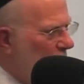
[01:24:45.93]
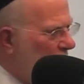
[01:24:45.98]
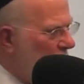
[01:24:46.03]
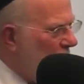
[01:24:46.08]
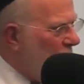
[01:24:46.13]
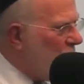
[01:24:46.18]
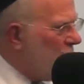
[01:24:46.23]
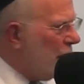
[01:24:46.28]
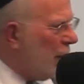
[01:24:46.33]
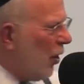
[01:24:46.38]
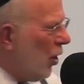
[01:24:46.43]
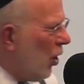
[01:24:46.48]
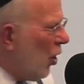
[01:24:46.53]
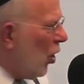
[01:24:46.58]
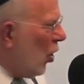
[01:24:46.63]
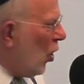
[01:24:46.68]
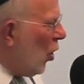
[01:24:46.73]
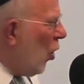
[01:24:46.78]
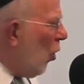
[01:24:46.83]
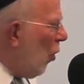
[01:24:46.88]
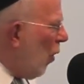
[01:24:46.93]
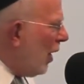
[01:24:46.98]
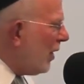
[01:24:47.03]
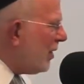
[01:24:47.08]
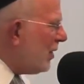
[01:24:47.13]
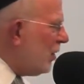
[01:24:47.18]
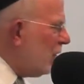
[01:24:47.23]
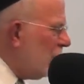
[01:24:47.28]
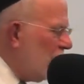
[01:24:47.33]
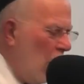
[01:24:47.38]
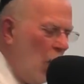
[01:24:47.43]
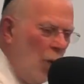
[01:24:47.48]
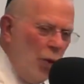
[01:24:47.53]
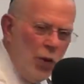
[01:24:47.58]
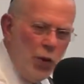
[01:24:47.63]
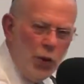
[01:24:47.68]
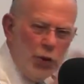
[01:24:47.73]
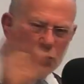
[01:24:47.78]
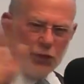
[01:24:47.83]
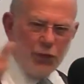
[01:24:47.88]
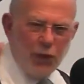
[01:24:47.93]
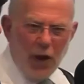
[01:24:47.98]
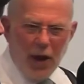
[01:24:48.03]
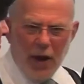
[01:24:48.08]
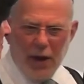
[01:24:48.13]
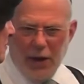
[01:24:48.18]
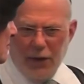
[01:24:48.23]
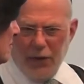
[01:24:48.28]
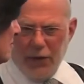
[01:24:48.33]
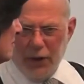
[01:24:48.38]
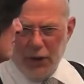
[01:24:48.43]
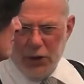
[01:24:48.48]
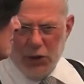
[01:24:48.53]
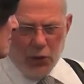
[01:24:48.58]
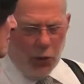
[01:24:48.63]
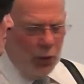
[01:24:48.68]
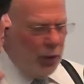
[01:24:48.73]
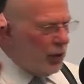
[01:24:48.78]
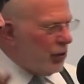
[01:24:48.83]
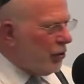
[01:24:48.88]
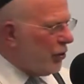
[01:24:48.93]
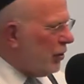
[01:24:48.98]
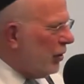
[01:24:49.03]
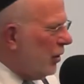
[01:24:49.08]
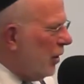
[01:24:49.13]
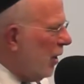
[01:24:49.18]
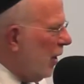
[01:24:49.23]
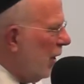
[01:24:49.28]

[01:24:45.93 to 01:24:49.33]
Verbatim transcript: mine, who has no use for anything Jewish,